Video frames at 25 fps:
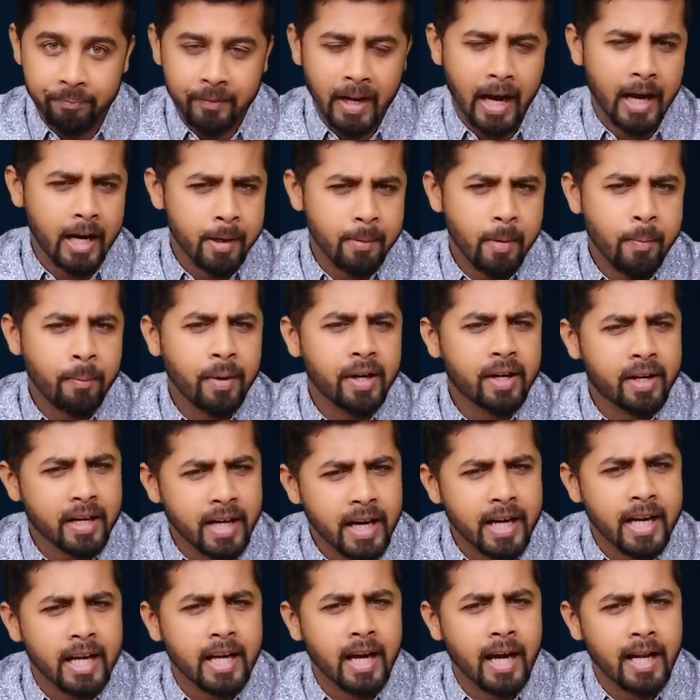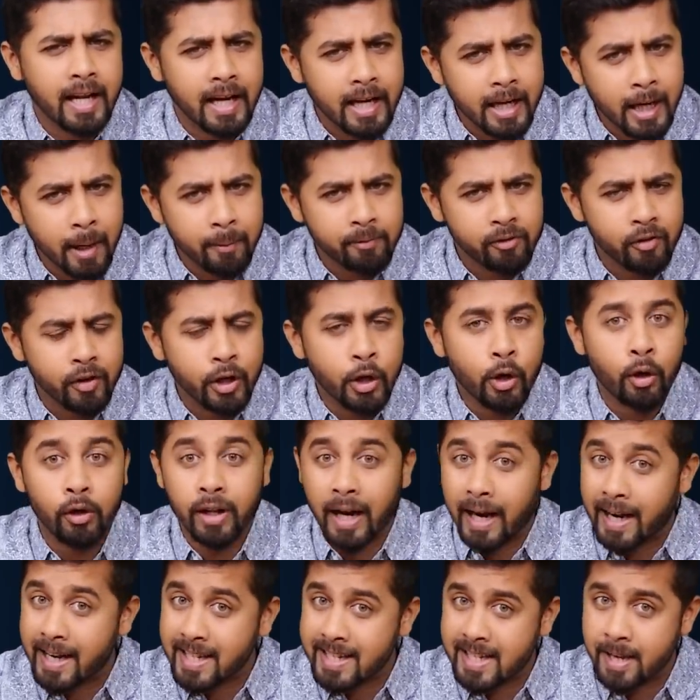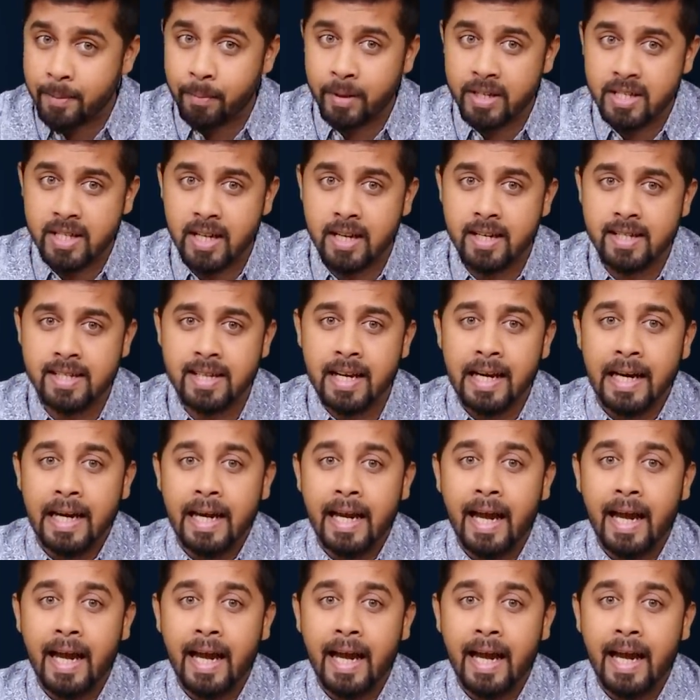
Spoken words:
I remember creating an in-depth video on ITC business